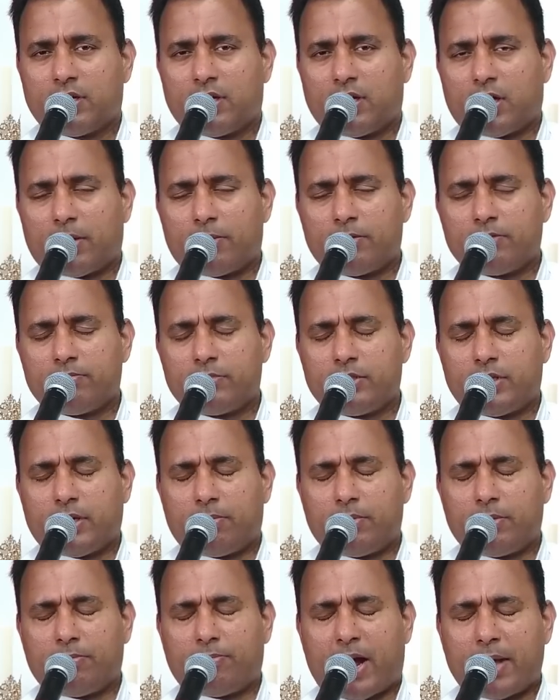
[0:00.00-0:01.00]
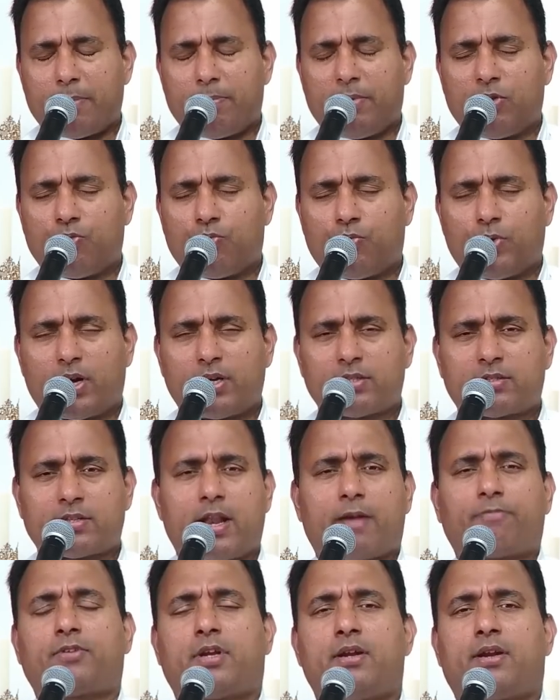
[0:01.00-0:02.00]
the Bible words
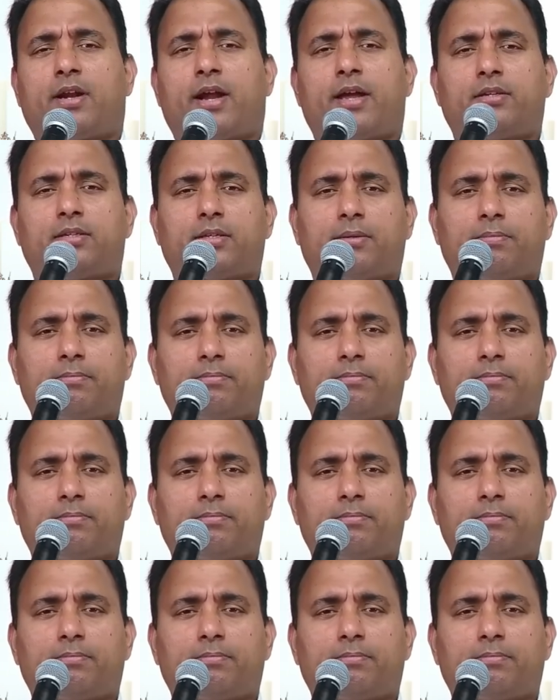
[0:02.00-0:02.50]
left and right.